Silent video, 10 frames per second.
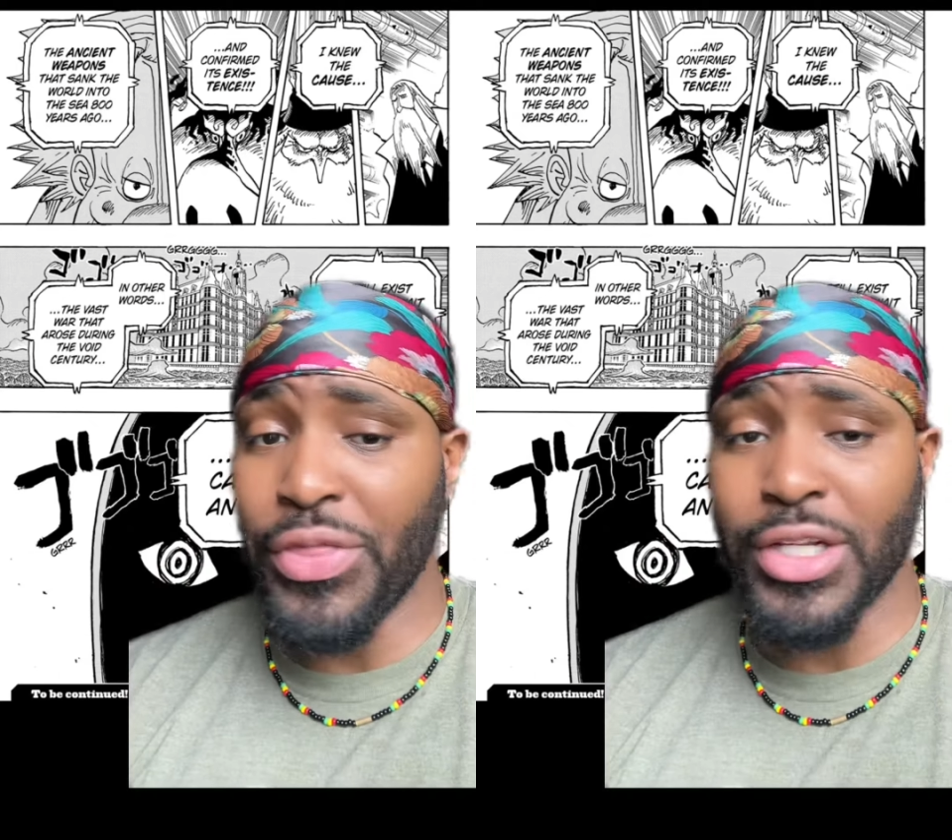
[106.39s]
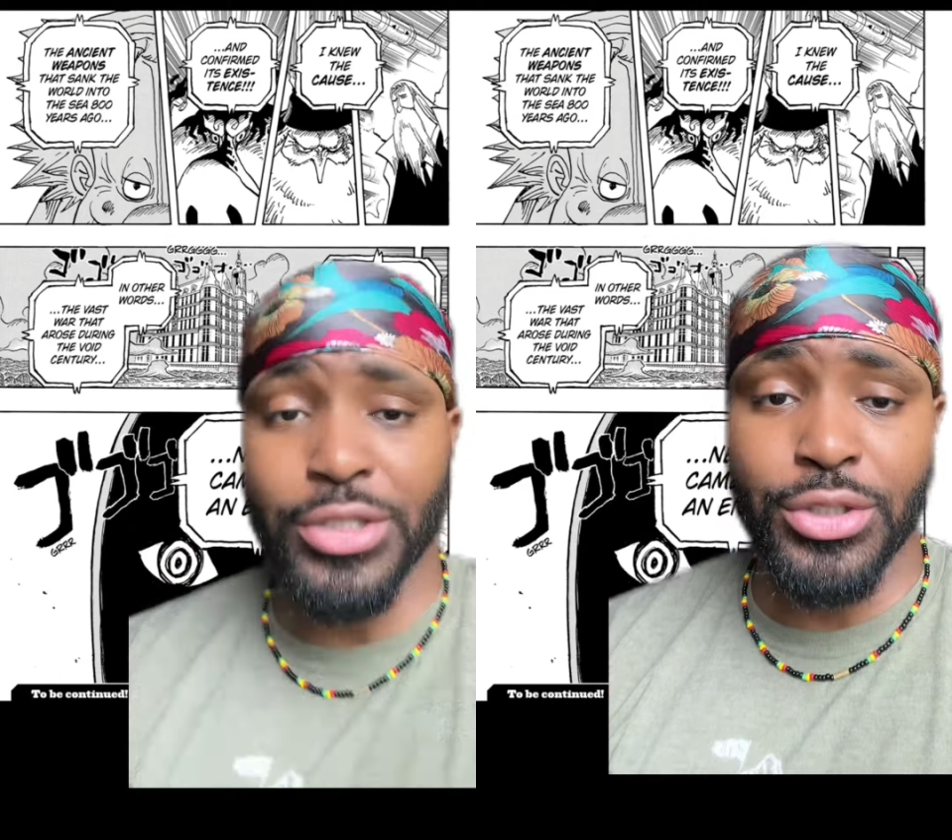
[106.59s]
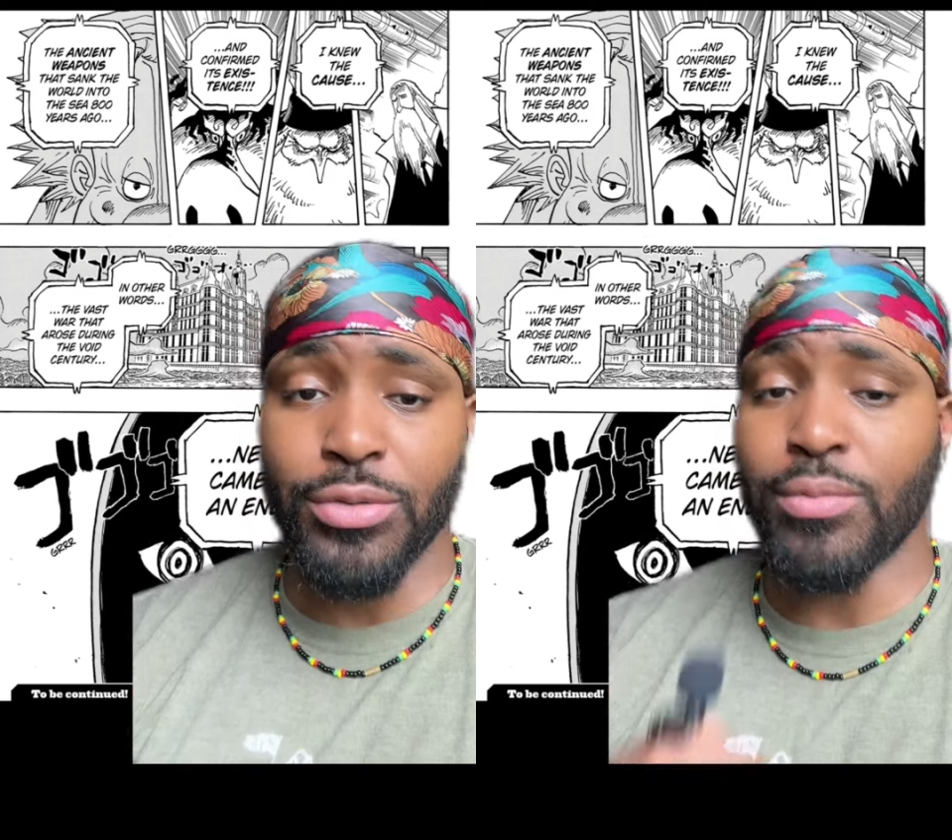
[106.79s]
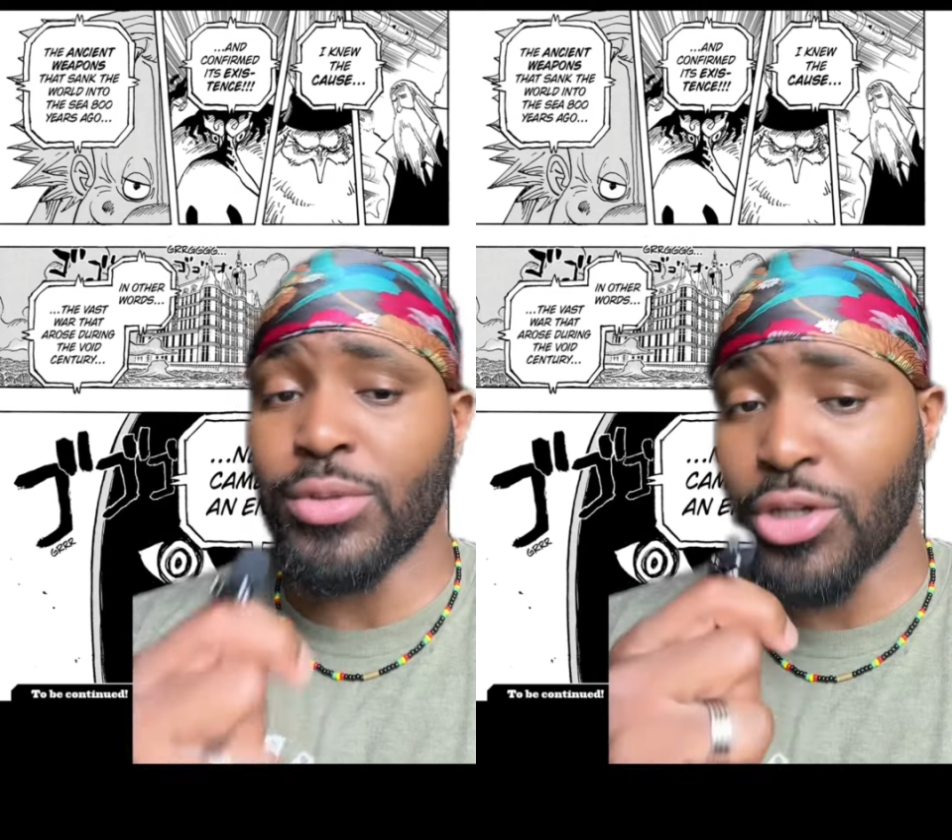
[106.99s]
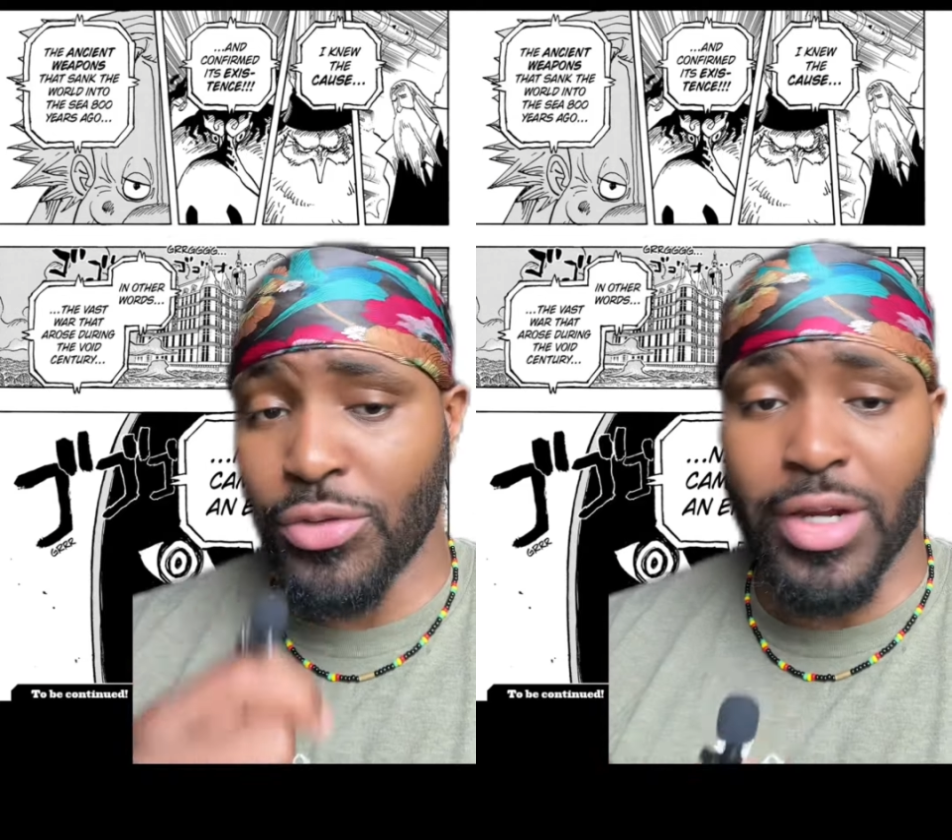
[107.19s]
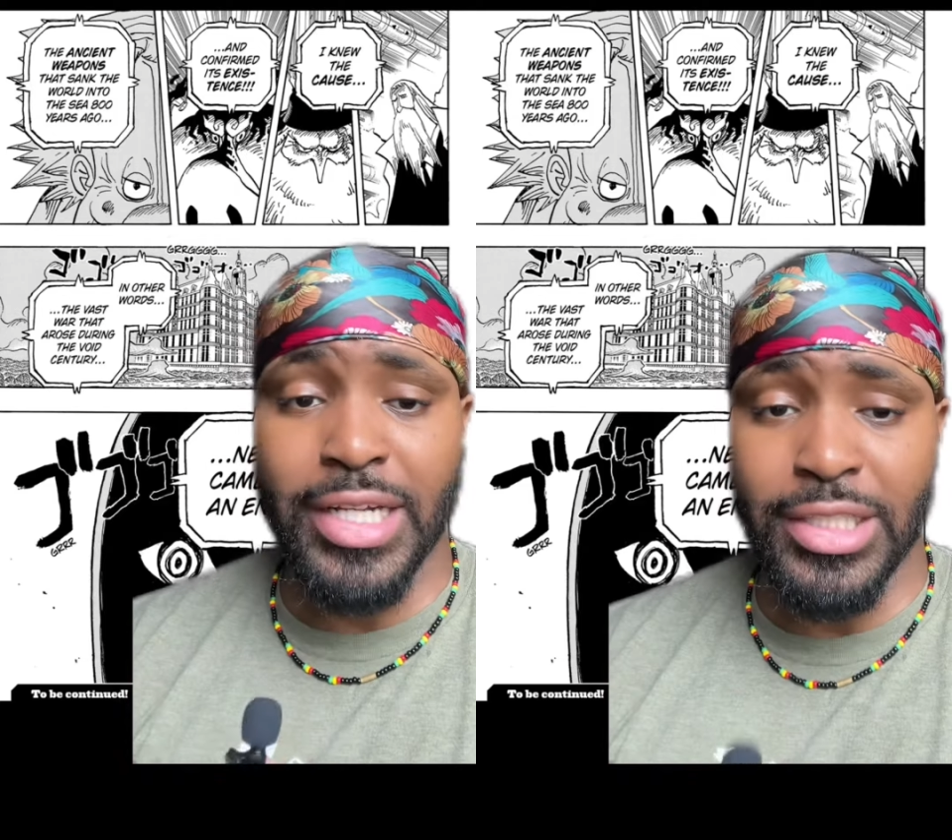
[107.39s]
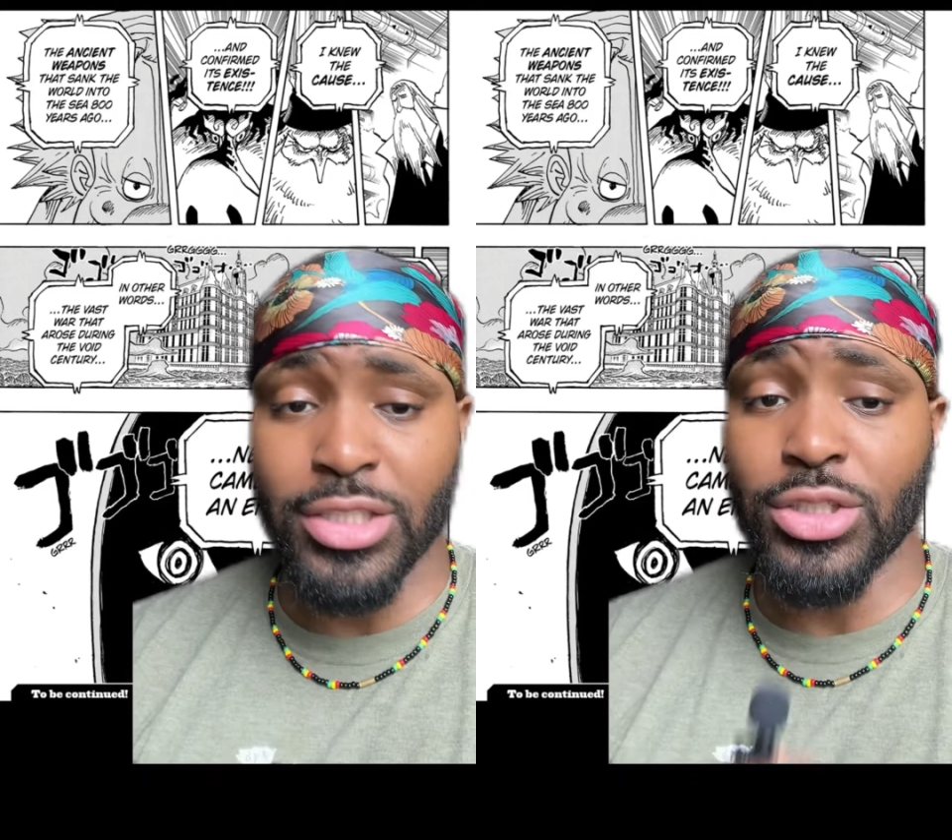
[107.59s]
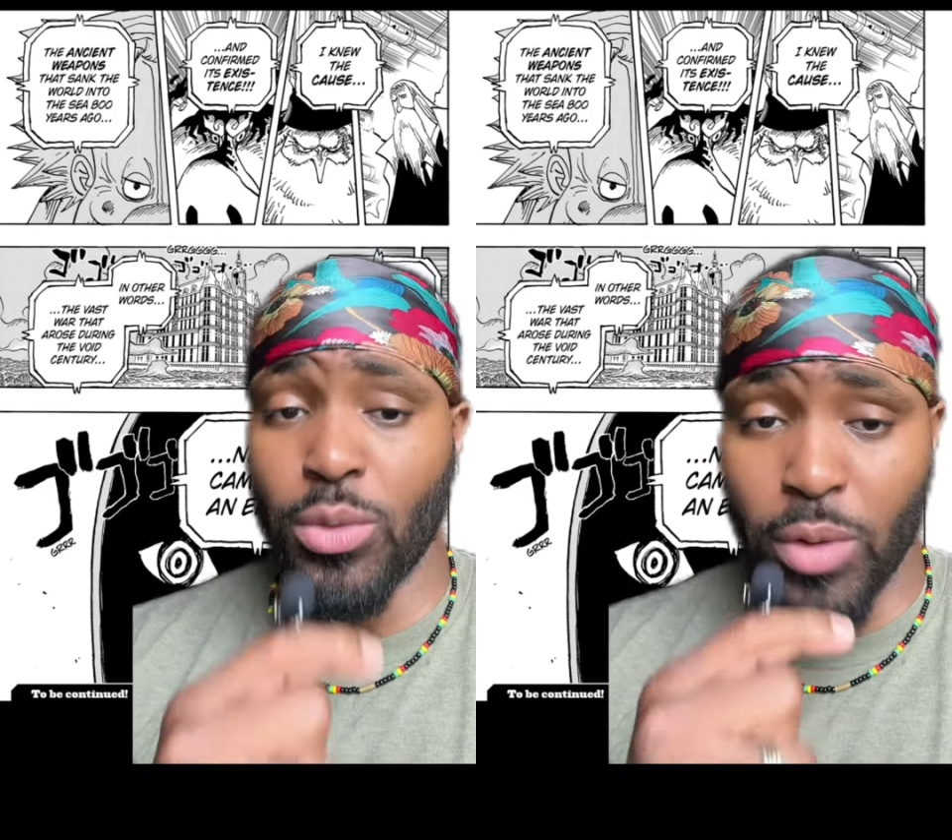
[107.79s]
thing to do, turn their attention
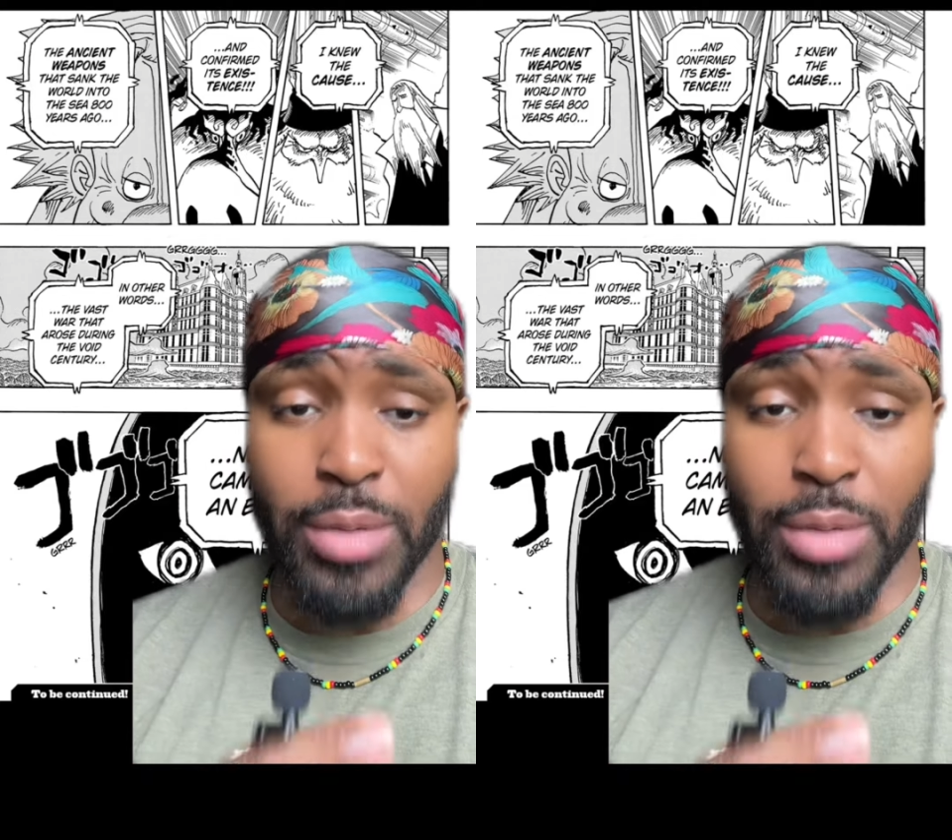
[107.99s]
to one